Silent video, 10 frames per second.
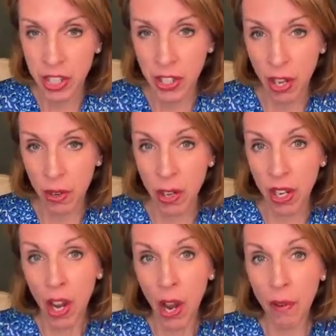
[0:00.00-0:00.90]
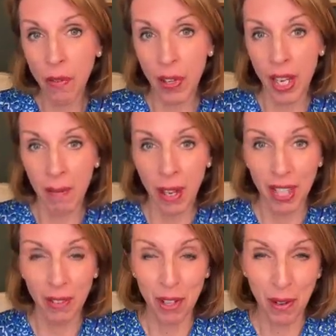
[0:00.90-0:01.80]
So hopefully
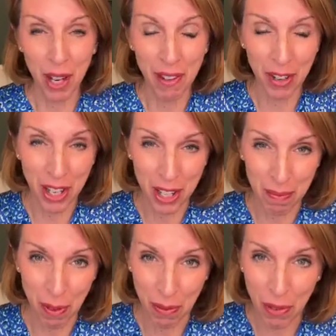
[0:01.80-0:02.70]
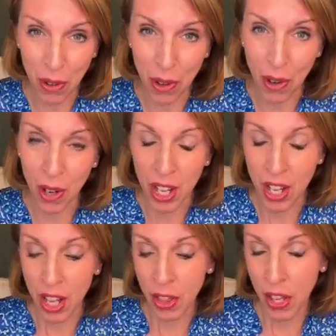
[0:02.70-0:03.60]
many of you have heard before
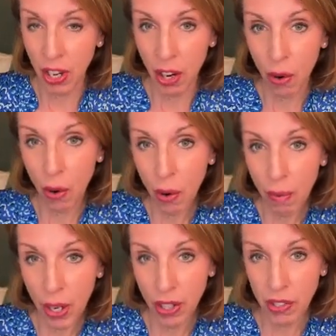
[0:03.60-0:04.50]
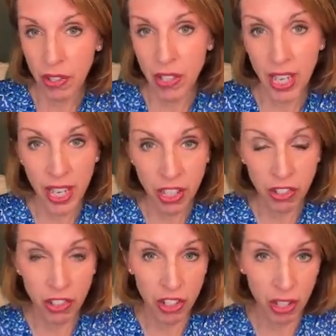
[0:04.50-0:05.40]
that our hormones,
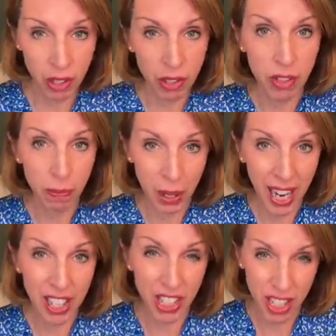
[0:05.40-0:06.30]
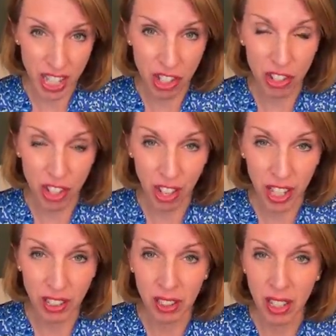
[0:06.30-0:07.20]
estrogen, but actually
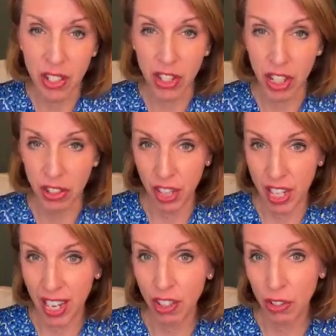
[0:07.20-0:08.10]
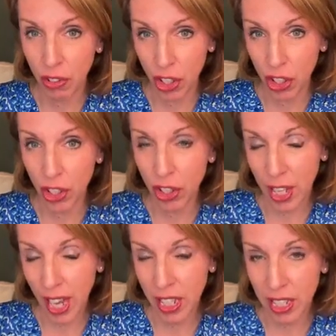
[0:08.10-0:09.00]
estradiol, the natural, the good,
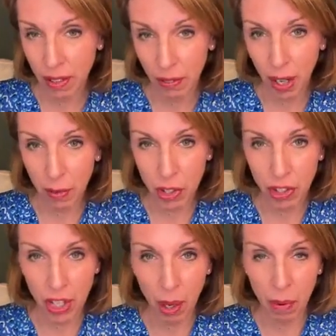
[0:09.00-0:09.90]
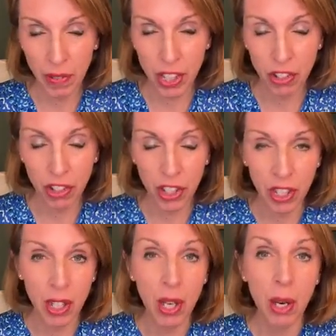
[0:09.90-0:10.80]
the anti-inflammatory type of
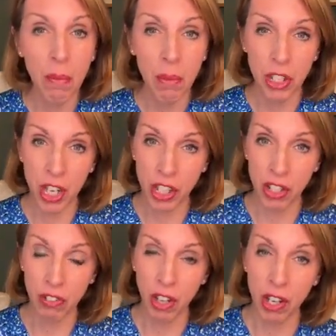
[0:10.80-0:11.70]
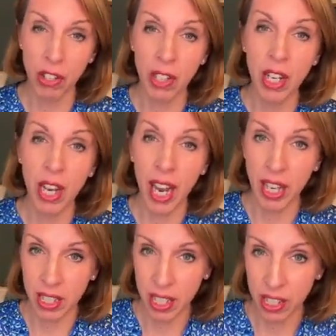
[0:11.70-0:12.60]
estrogen, progesterone
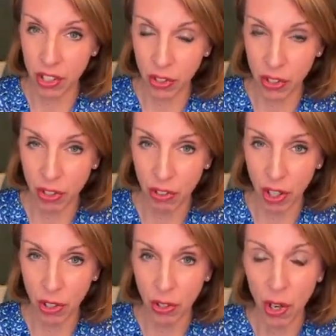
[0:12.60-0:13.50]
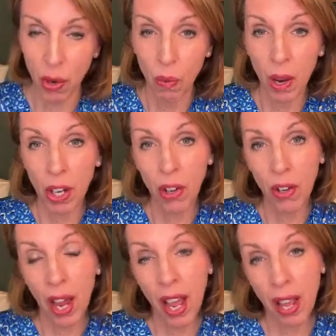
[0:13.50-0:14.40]
and testosterone work
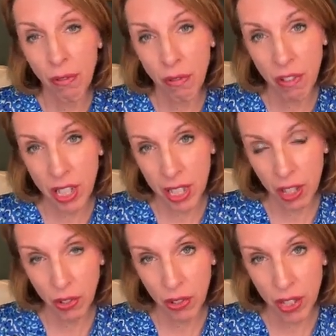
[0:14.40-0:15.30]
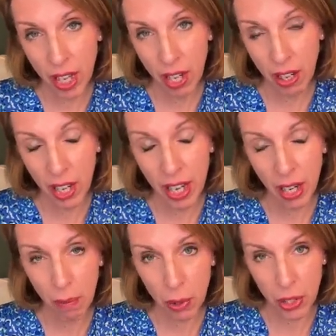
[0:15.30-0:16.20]
on every single cell
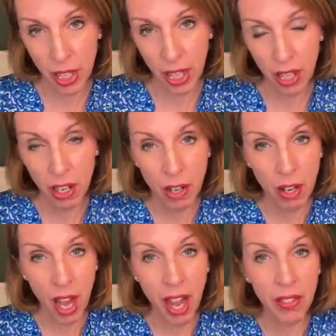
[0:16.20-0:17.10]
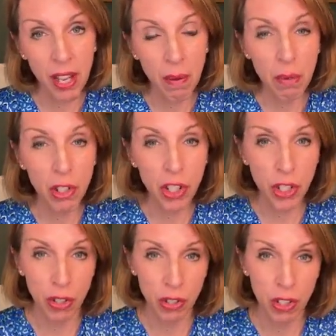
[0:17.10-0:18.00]
in our body. And they are
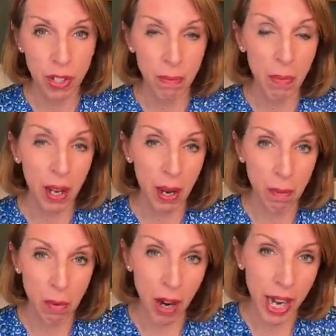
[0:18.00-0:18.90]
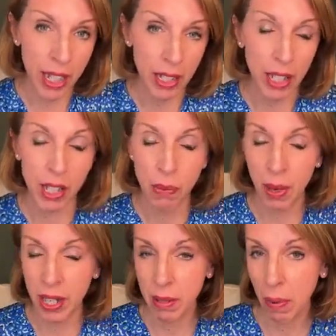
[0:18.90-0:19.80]
produced by our brain as
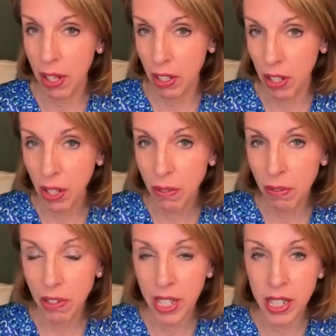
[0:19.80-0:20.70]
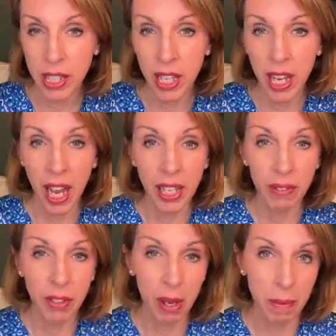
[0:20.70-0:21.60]
well as by our ovaries, and
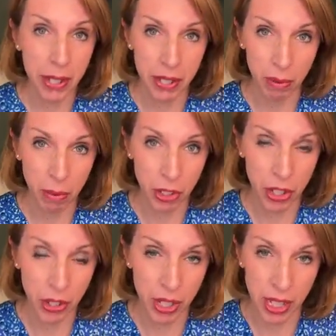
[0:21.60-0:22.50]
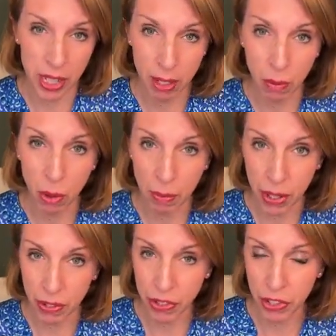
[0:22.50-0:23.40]
even our muscle produces some
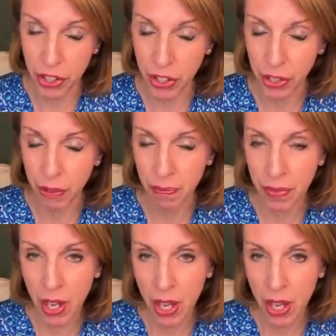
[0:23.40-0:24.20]
hormones too.